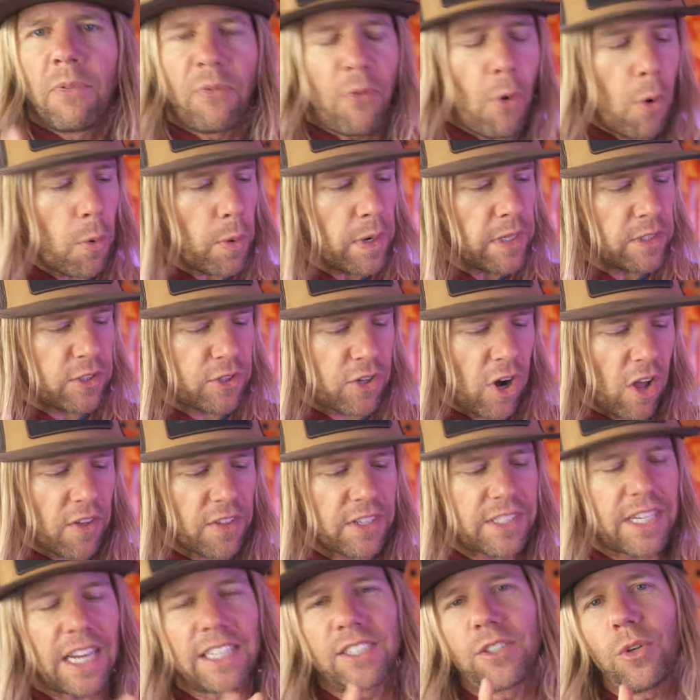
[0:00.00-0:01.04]
Before we install
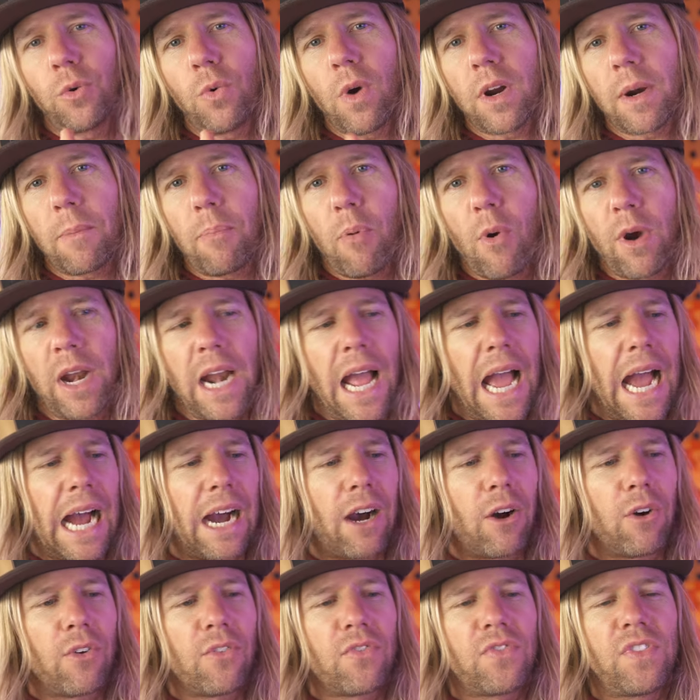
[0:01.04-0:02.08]
this, I do want to point
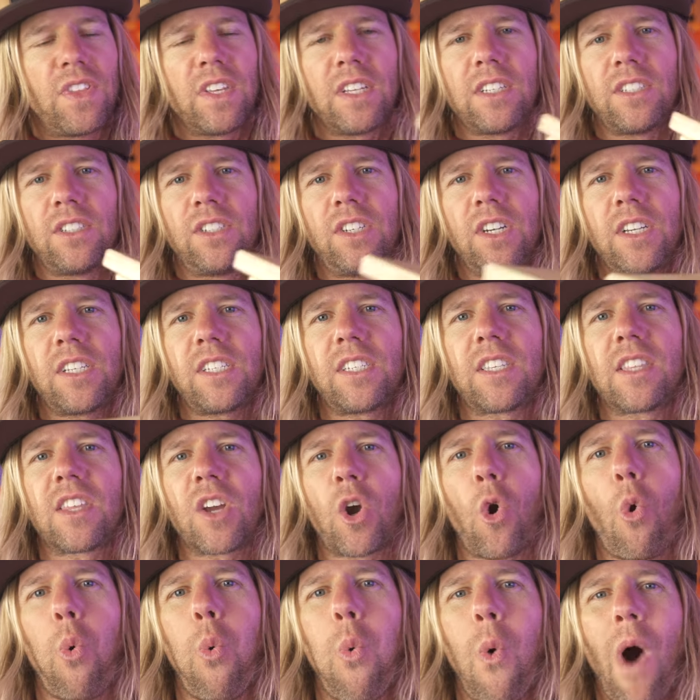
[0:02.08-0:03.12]
out just the
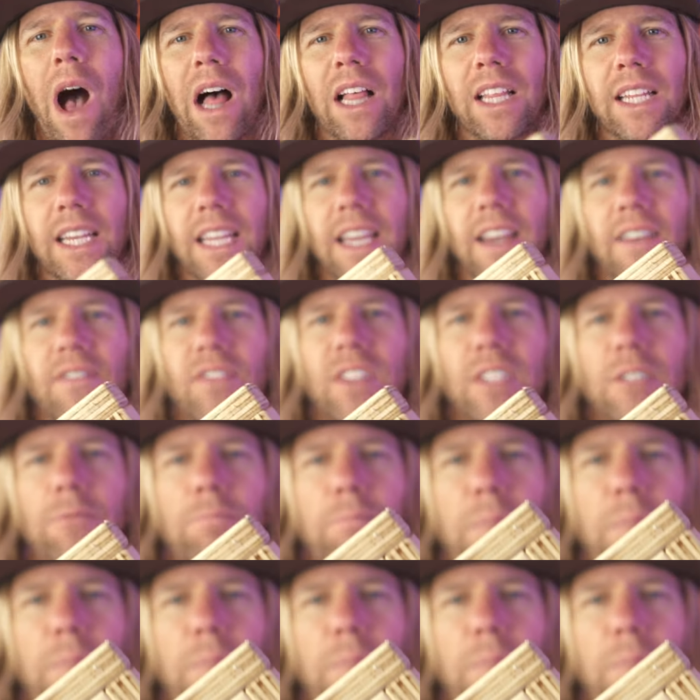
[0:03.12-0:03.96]
quality of this